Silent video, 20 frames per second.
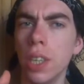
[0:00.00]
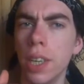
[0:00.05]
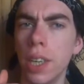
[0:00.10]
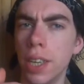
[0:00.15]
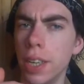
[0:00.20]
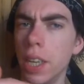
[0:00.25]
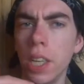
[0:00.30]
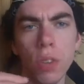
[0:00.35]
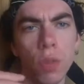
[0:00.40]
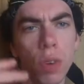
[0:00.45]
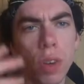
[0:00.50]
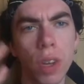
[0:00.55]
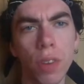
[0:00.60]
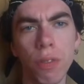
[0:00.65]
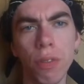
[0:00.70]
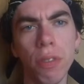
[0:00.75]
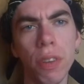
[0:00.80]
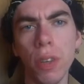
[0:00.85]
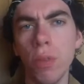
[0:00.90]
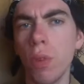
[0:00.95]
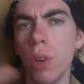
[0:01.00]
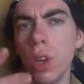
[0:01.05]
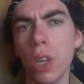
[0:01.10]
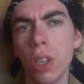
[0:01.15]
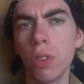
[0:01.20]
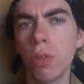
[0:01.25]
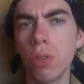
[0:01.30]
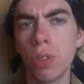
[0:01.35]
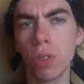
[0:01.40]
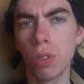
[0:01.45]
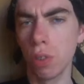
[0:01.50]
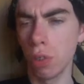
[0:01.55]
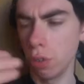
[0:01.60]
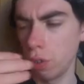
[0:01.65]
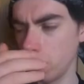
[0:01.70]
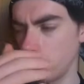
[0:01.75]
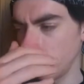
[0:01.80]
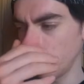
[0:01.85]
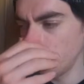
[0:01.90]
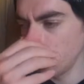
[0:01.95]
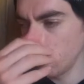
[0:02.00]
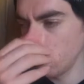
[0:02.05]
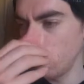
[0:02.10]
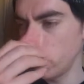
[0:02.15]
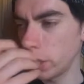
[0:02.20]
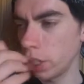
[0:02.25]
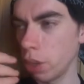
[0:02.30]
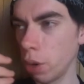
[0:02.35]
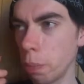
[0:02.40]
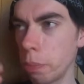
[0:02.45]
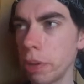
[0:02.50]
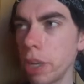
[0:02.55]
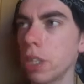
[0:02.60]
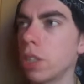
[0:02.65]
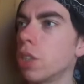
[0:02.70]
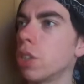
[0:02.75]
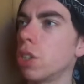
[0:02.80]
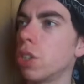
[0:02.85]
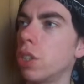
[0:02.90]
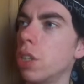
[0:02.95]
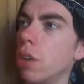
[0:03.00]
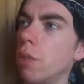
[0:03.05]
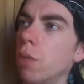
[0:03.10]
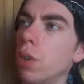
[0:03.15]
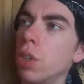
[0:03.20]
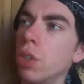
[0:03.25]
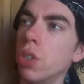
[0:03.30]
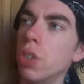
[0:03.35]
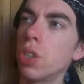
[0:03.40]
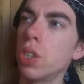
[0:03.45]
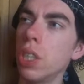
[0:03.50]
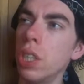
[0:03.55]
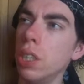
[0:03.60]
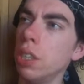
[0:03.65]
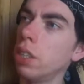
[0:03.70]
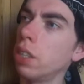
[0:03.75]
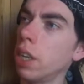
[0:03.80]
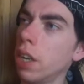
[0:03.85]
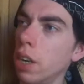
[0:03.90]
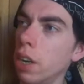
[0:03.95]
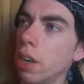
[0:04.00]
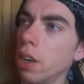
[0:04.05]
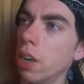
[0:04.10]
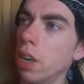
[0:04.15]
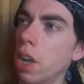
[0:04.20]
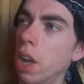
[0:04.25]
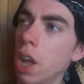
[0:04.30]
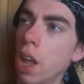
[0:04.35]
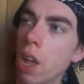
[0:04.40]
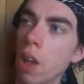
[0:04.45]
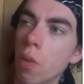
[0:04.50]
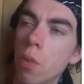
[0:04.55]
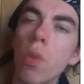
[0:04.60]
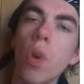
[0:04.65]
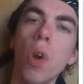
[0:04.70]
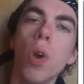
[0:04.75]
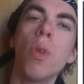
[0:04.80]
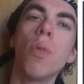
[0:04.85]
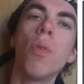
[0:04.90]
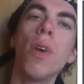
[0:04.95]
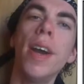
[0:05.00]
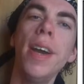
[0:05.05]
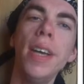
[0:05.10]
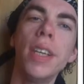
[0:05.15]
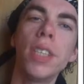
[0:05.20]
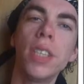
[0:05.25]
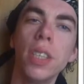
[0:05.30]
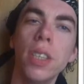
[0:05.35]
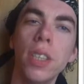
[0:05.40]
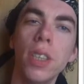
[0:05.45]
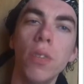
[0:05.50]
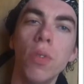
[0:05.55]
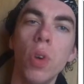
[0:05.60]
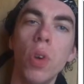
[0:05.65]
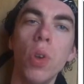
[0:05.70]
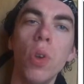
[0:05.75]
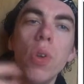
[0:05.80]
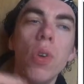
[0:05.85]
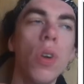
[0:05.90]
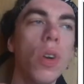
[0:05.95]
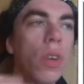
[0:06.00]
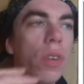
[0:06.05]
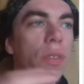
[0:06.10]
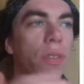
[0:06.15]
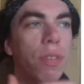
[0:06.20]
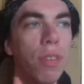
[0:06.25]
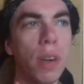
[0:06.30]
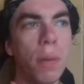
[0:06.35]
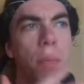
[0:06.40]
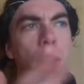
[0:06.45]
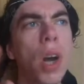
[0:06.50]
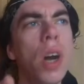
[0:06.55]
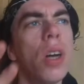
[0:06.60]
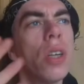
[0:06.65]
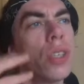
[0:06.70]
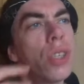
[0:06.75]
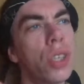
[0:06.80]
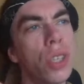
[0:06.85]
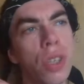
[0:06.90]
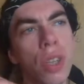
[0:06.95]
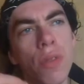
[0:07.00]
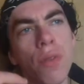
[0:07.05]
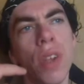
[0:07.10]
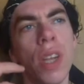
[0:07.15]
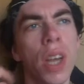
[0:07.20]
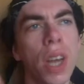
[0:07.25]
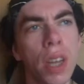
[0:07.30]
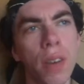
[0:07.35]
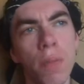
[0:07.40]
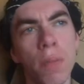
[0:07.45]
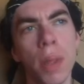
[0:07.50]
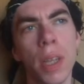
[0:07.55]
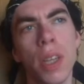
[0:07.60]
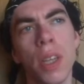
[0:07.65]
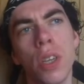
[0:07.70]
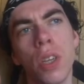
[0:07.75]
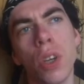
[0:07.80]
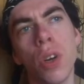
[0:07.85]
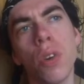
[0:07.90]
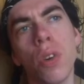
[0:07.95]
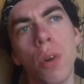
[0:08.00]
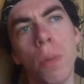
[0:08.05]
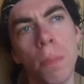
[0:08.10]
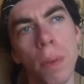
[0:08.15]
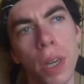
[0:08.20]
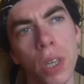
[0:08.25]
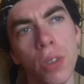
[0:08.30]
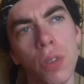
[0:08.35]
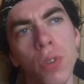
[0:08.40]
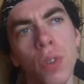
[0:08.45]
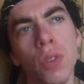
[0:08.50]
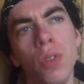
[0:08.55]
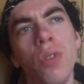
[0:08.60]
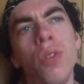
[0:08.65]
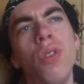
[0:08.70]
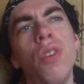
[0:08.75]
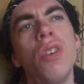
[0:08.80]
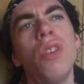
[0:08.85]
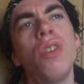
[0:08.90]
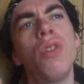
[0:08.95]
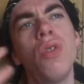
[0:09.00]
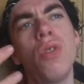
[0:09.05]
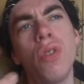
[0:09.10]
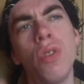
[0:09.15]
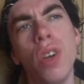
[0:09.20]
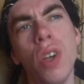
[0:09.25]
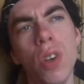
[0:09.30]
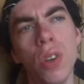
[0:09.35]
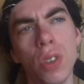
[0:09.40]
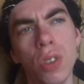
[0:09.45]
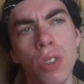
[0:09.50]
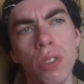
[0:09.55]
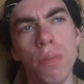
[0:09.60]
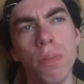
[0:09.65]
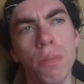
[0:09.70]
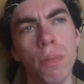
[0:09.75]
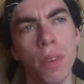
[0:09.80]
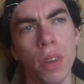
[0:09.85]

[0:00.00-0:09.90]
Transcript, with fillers: And that if we work with the oppressors, they will see their wrong ways and they will learn from us that we can be so compassionate to cruelty.